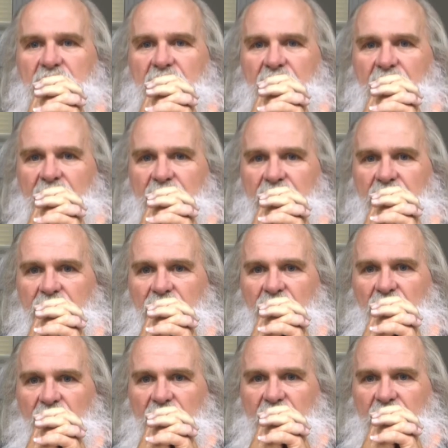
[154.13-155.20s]
And
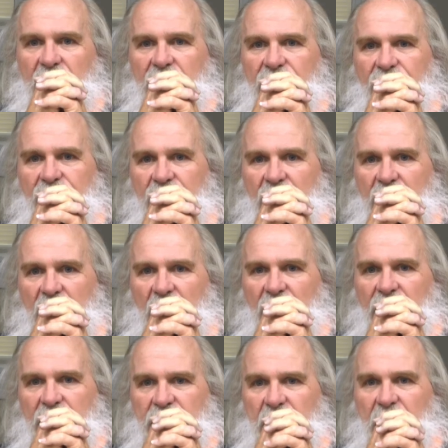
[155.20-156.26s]
we
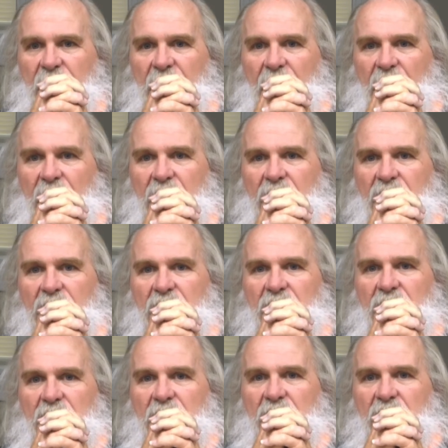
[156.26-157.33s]
always prepare.
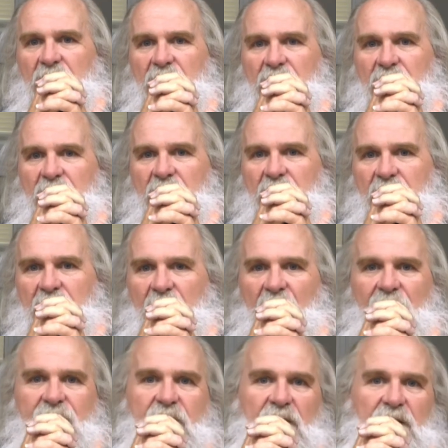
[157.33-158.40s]
And I
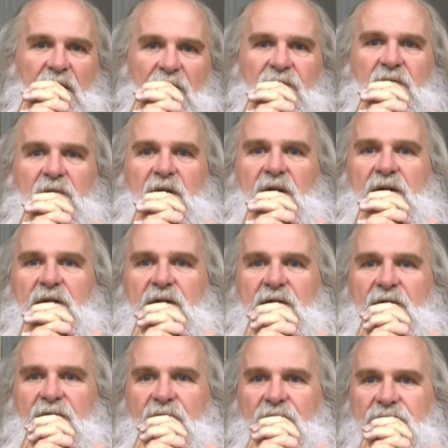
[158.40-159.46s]
tell everybody, the
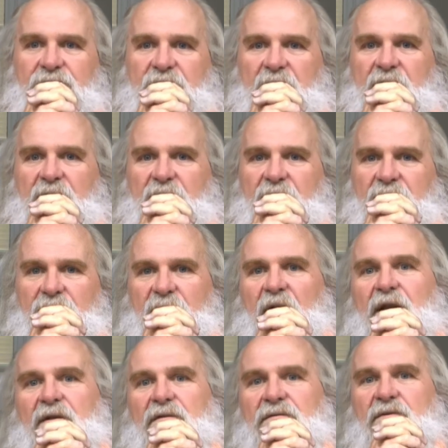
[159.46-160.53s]
first thing you do
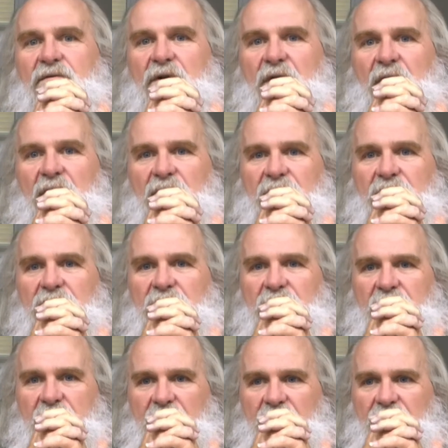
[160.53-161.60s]
out on the road
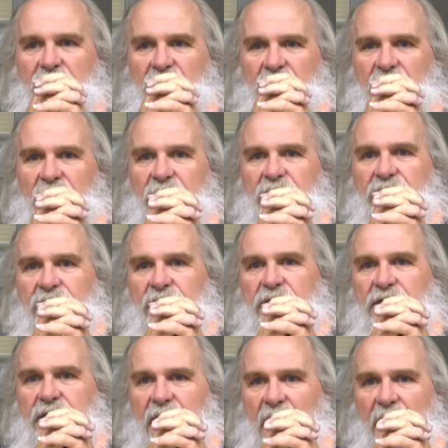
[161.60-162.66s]
is, where is your
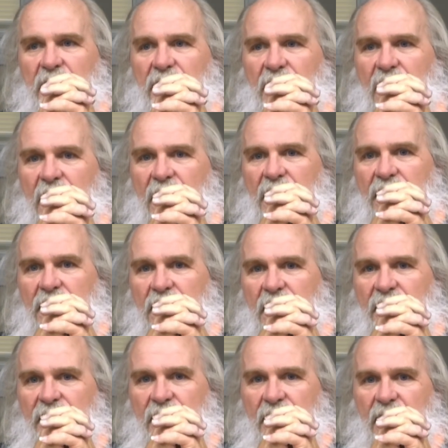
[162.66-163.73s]
escape plan
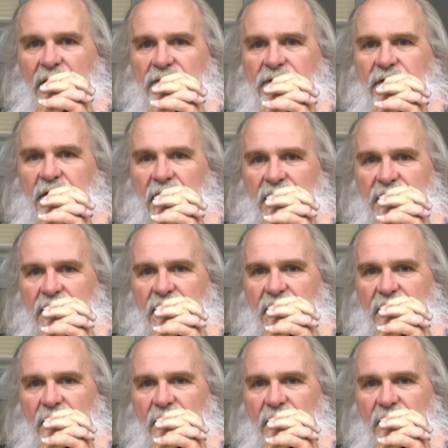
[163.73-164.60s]
if it goes crazy?